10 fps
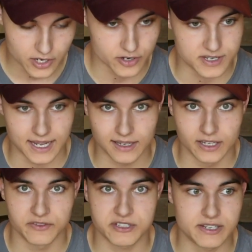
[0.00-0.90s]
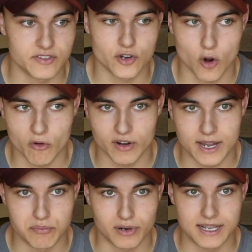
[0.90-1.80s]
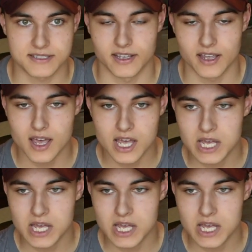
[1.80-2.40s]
your deadlifts, even your overhead press. Like